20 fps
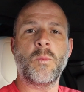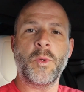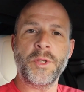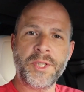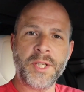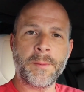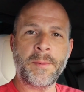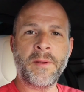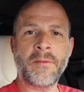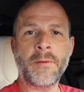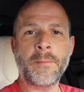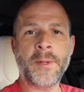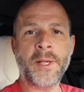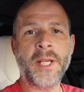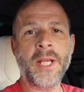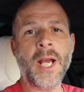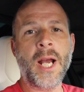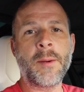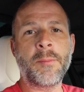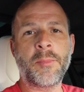What's up
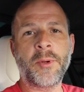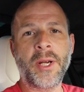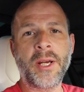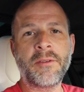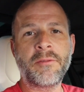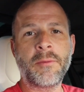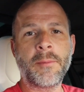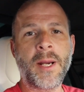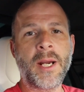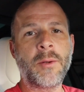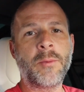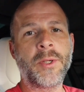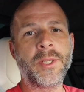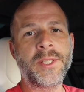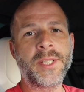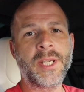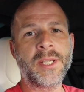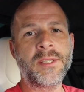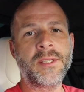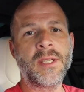everybody, I'm Brian from i
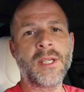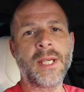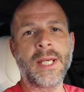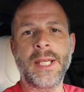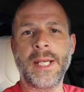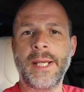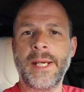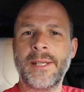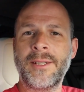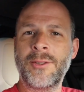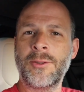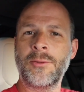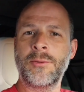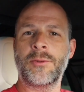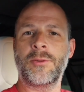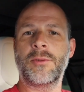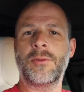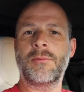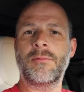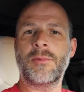one Tesla, and I
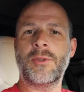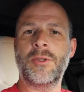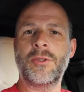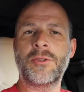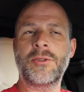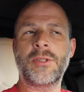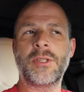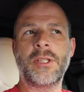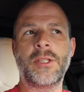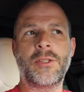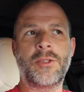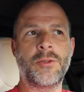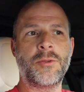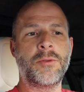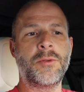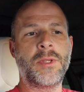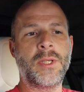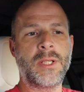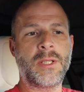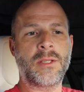don't usually
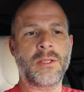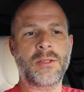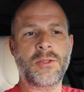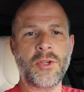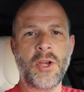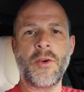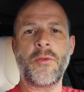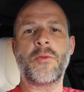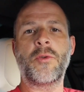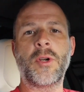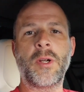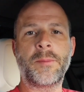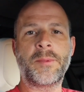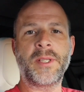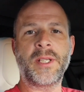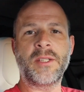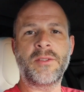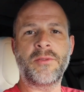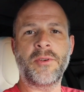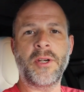do these software
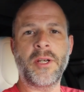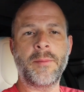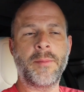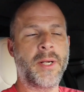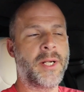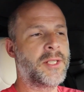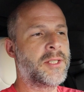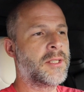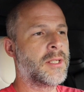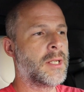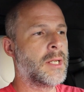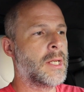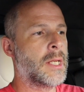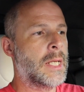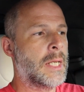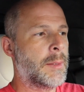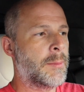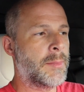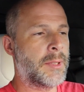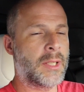updates very much
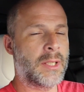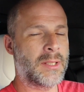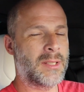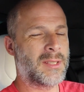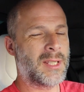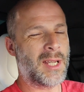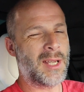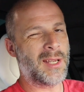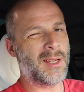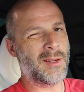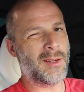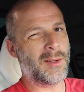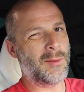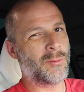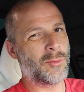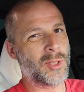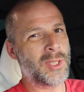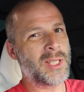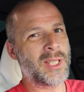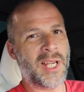because
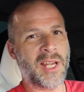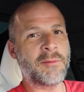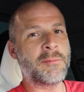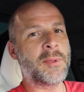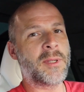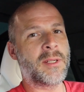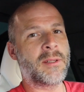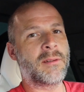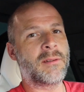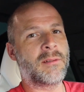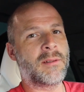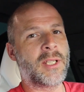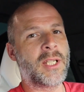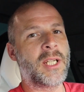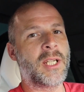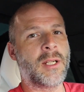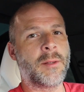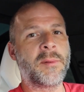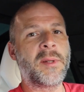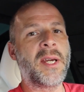really I've been
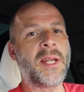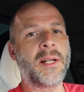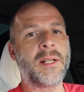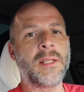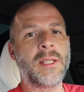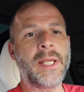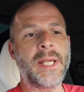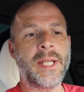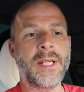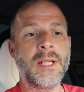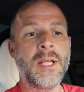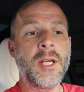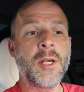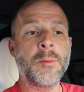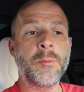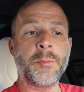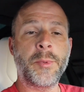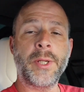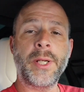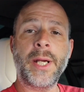getting them kind of
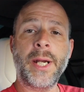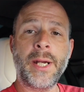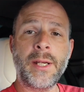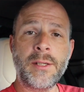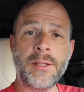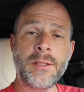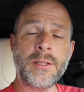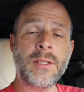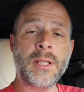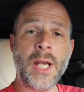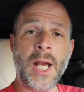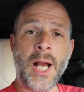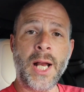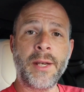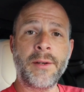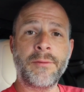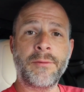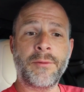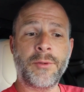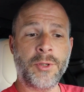late, but I just
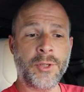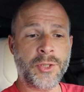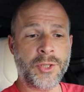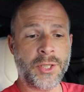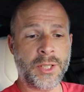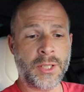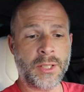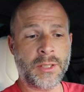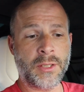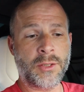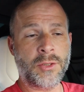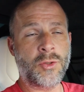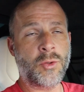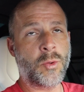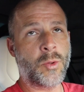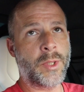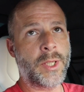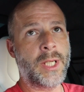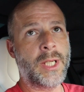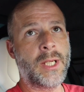got version
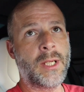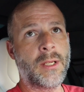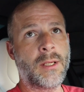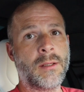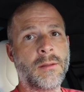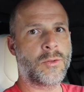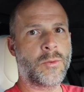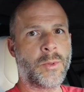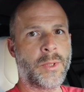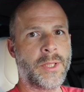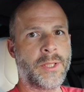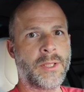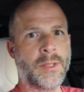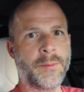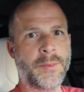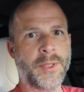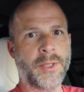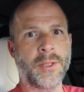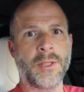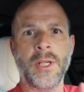twenty, twenty
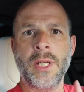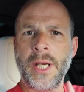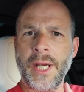something,